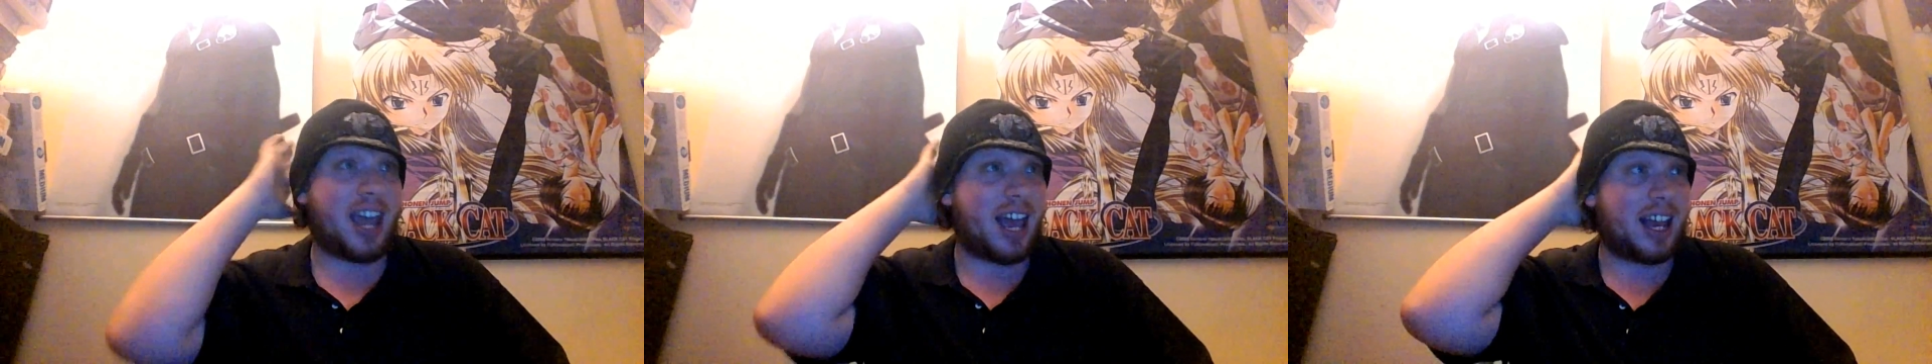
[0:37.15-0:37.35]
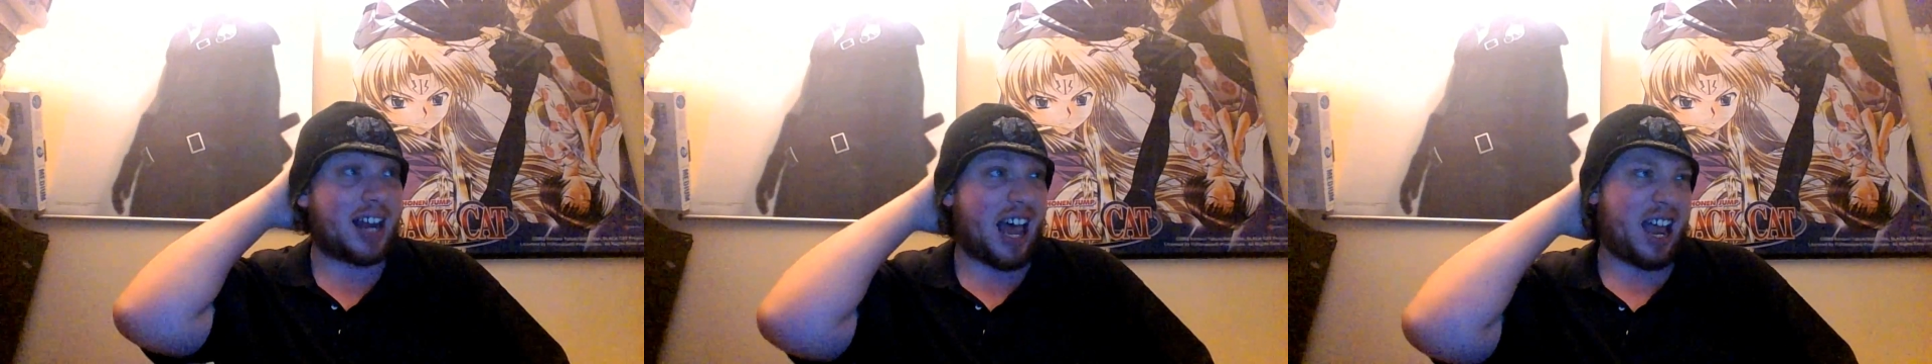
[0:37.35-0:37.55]

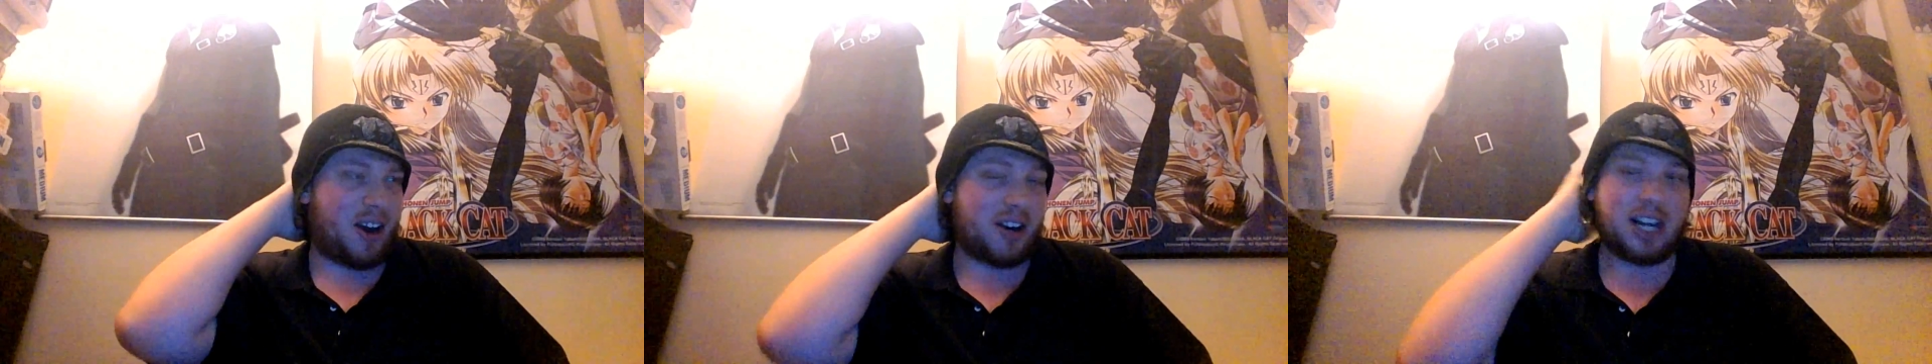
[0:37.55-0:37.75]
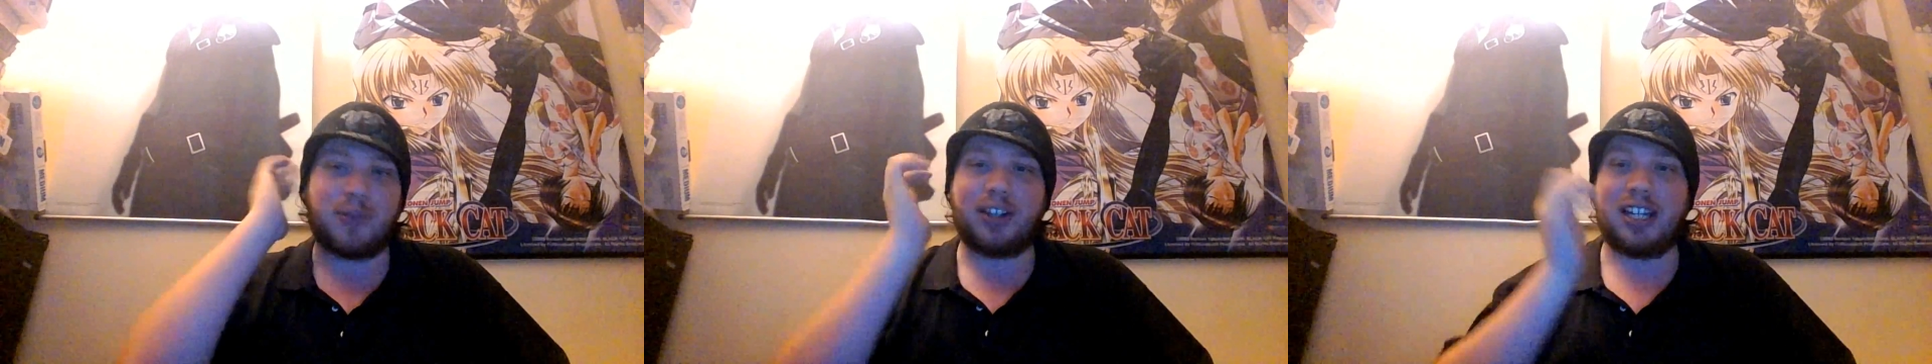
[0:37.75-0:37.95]
and I
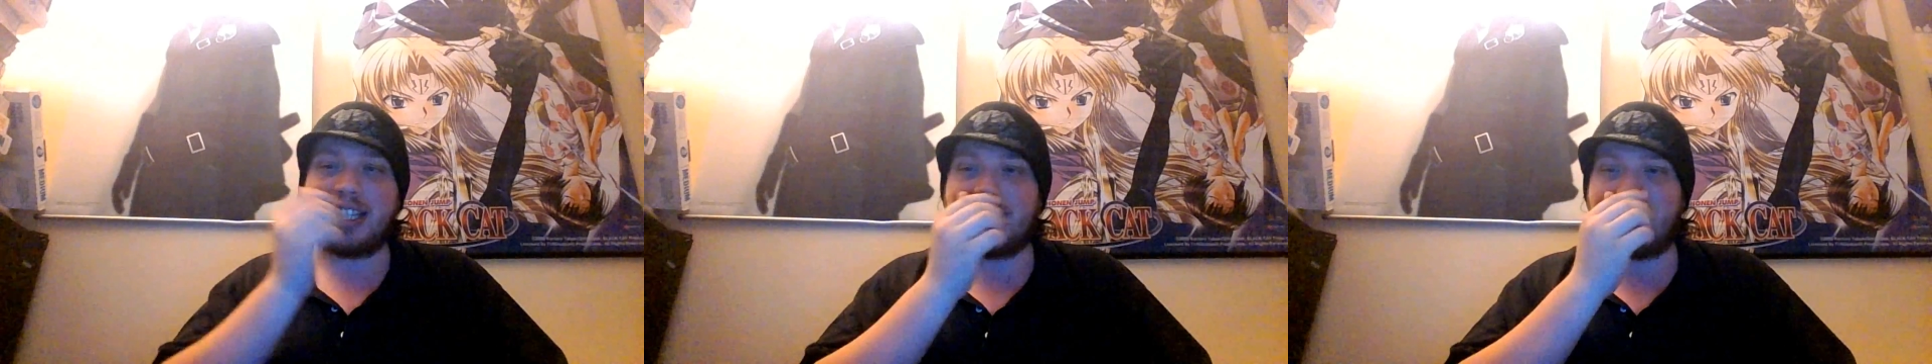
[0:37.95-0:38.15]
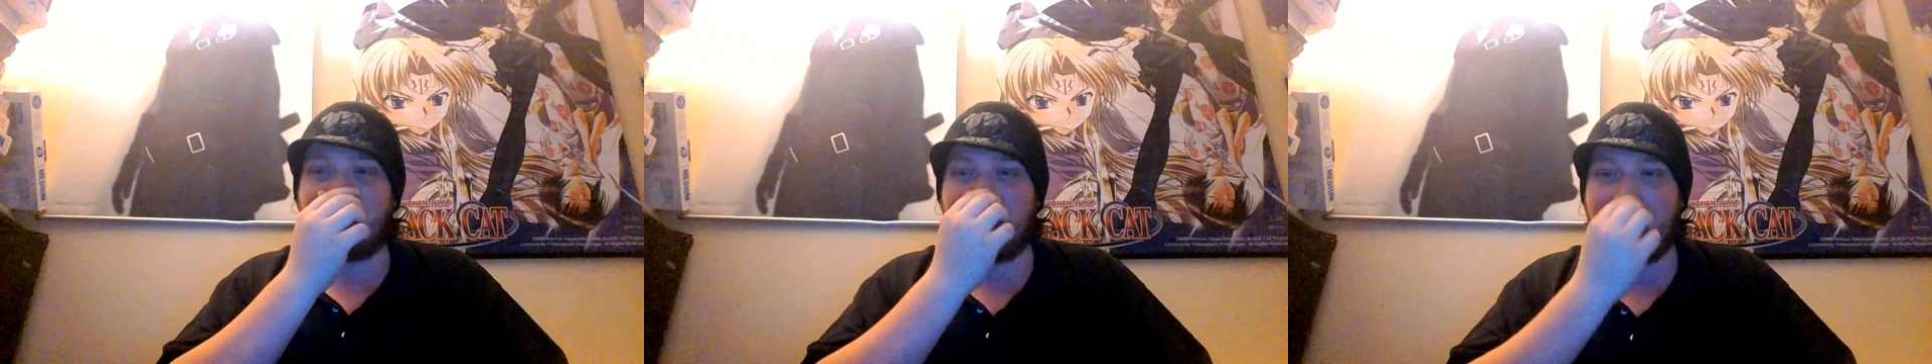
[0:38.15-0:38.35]
already
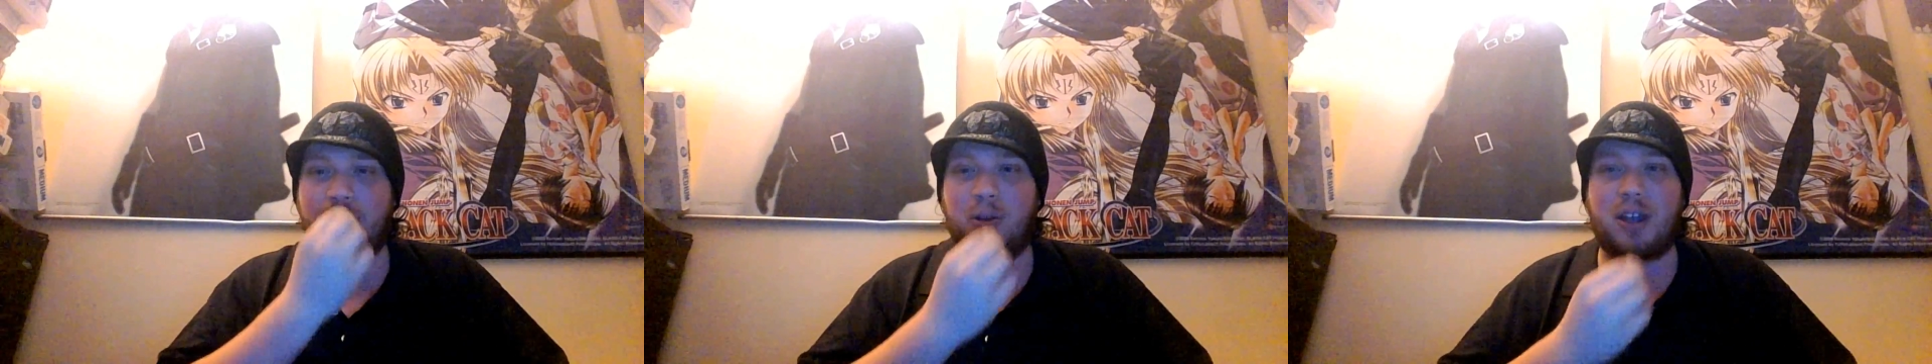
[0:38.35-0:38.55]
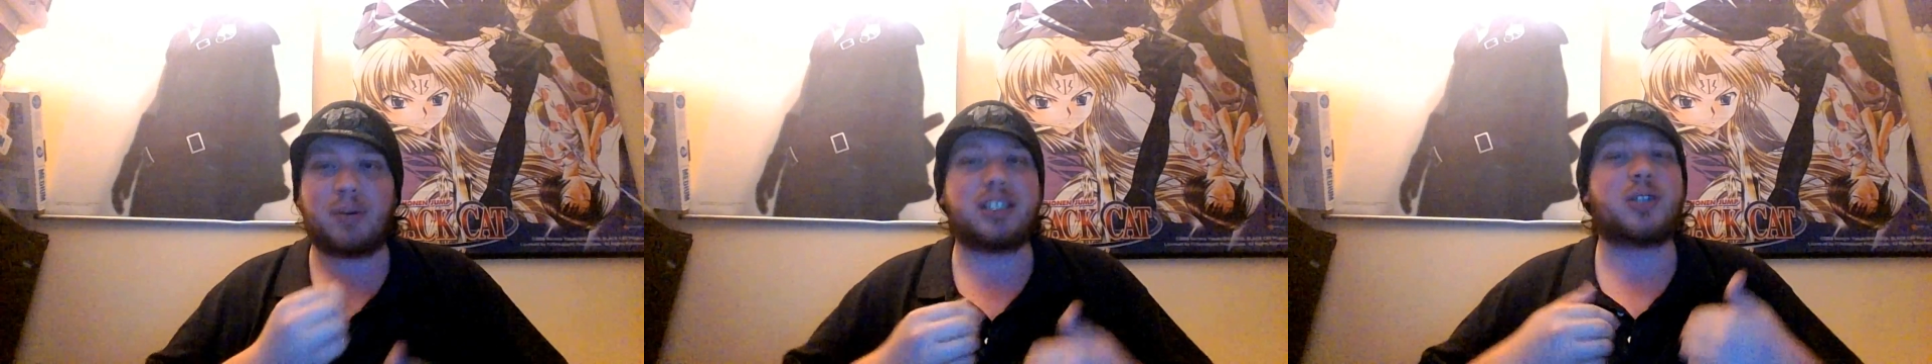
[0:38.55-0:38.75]
released a
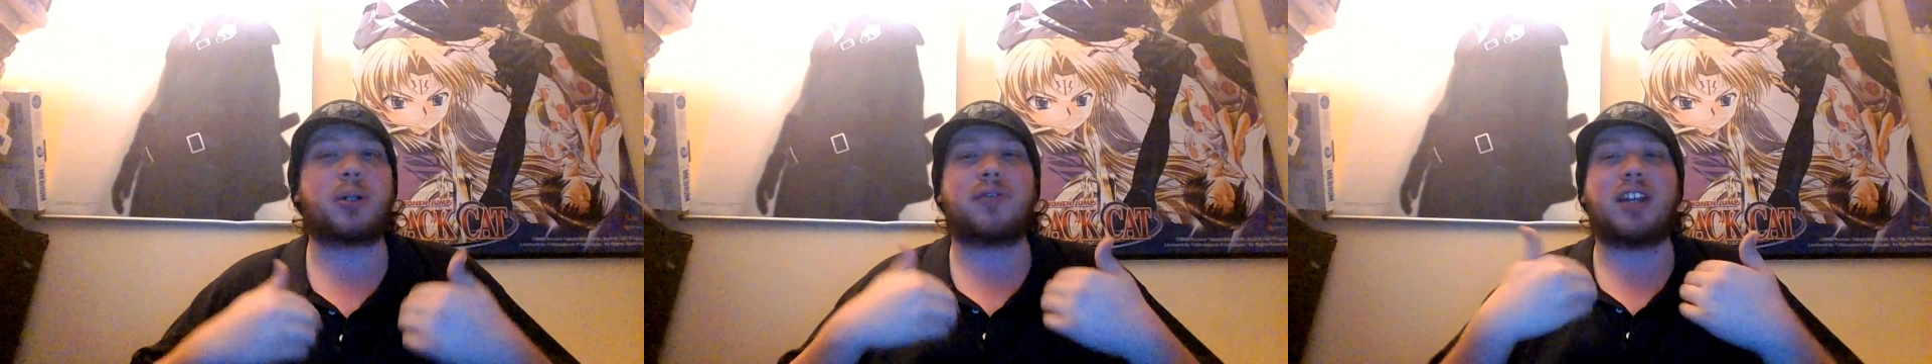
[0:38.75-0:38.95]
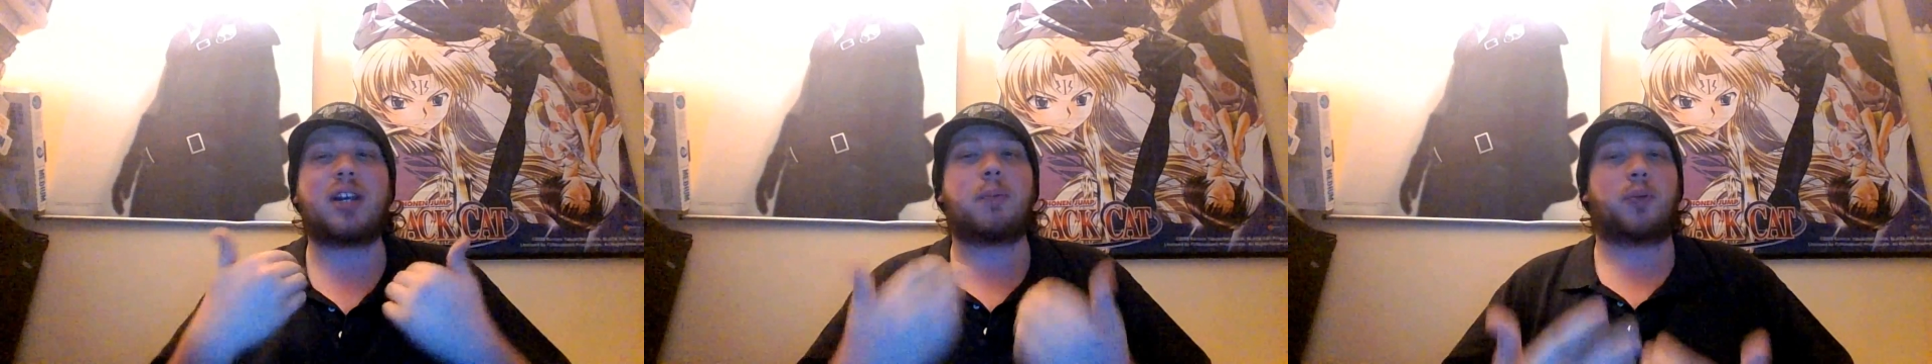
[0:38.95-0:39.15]
video that was
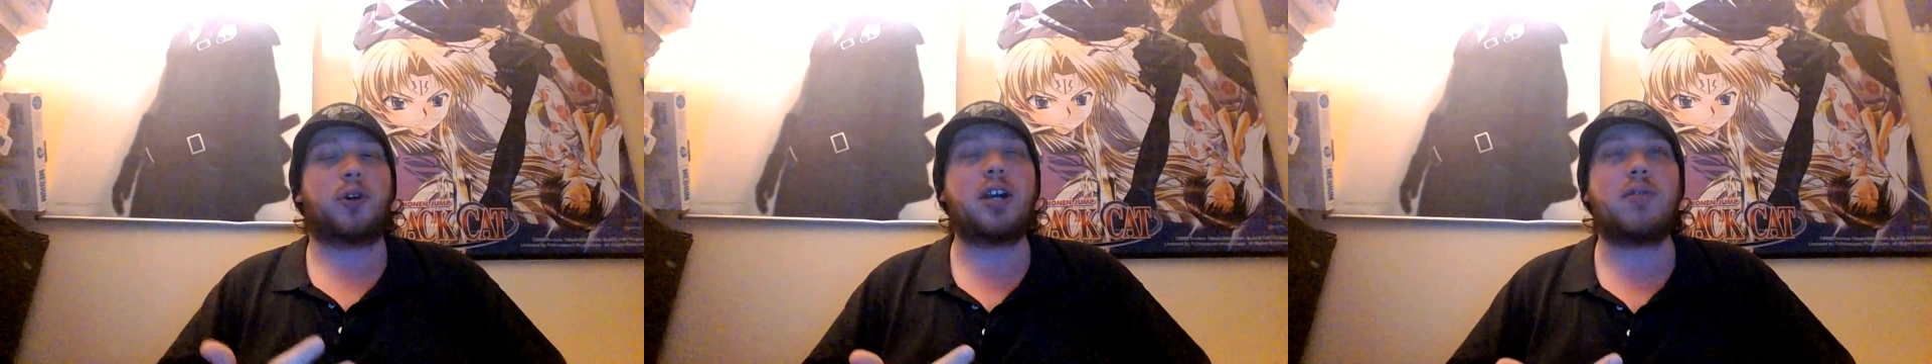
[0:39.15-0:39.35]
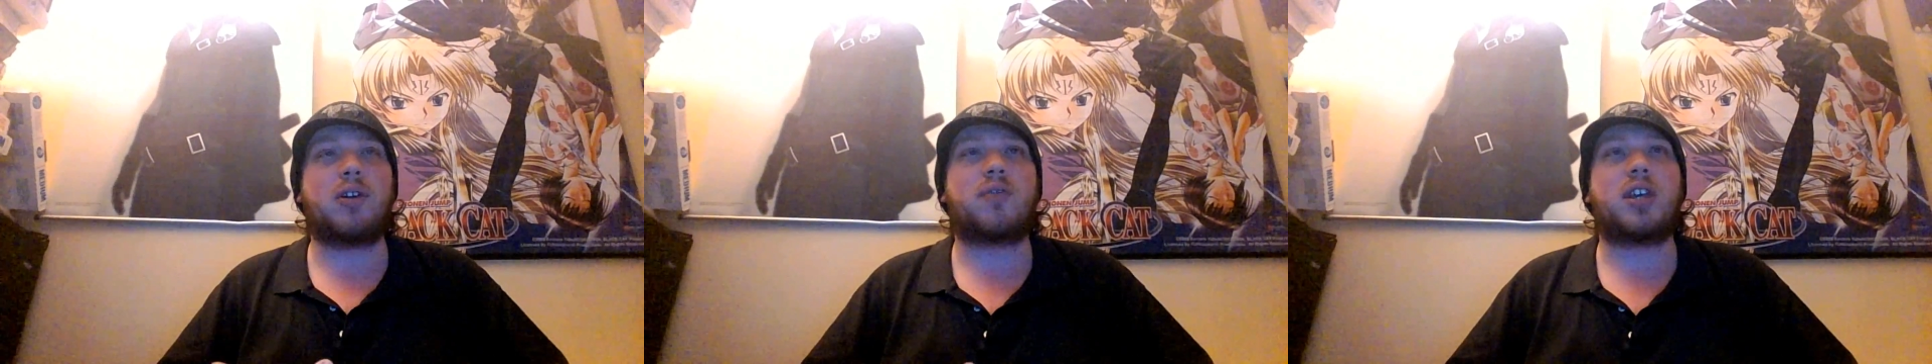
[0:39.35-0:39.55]
sort of like a
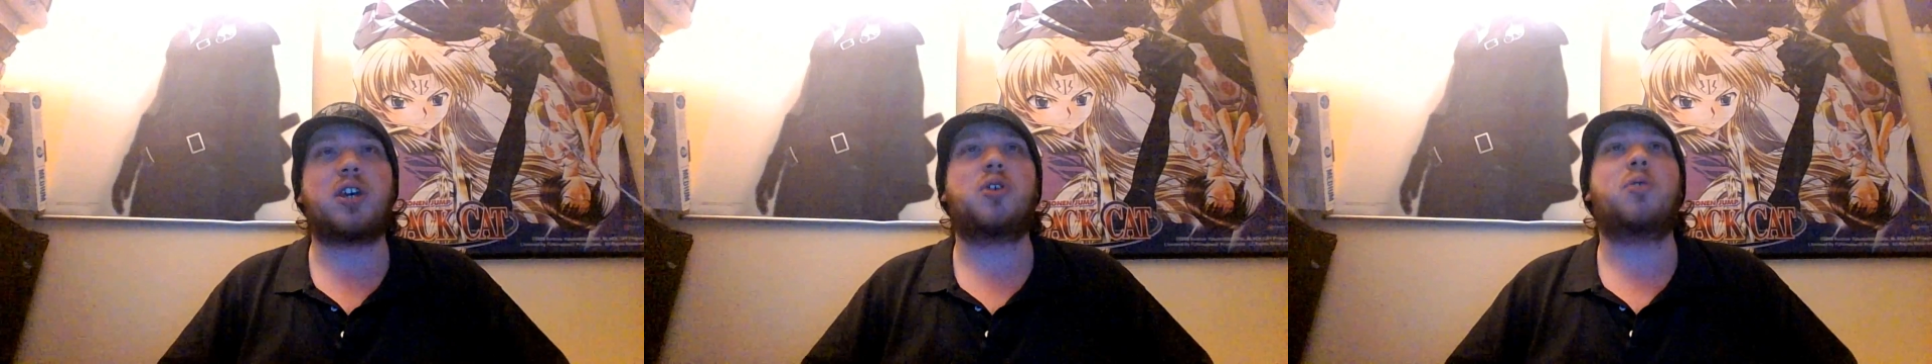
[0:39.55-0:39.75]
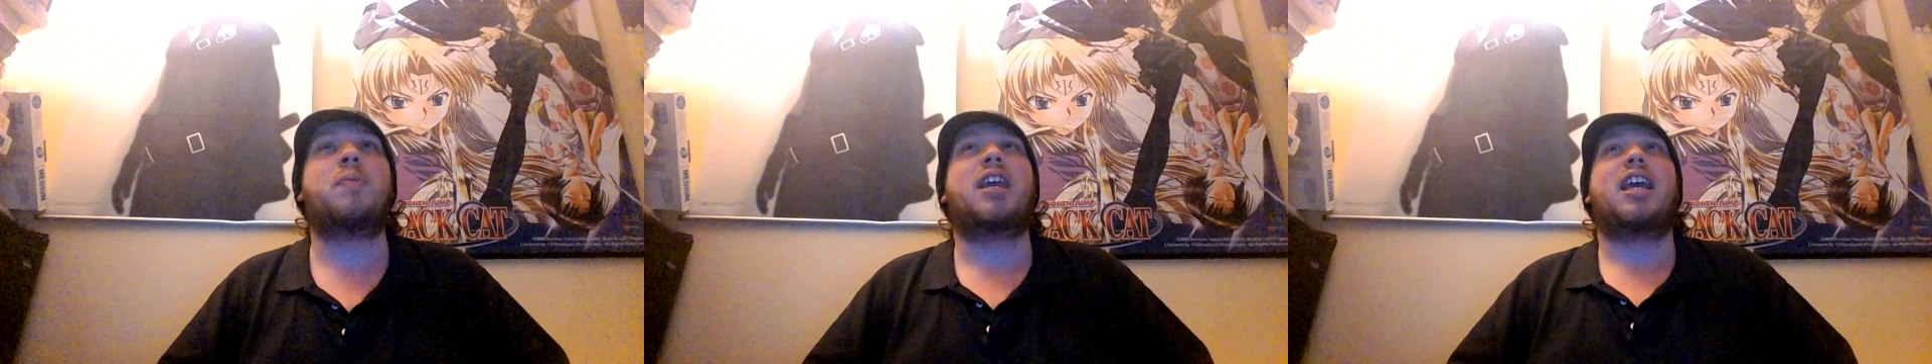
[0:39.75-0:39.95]

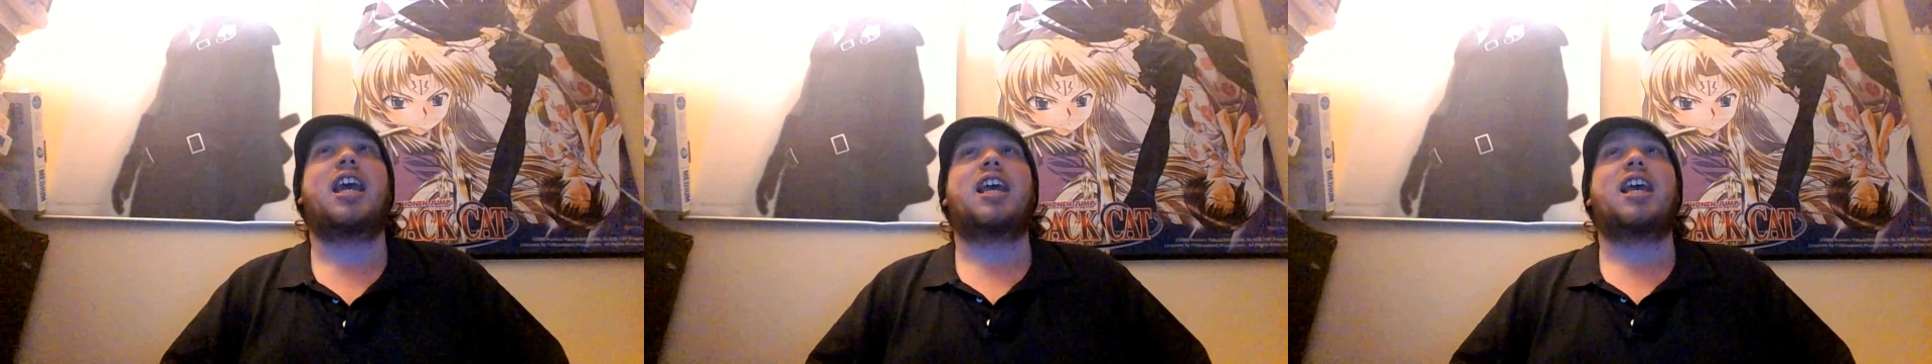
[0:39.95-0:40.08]
pre-review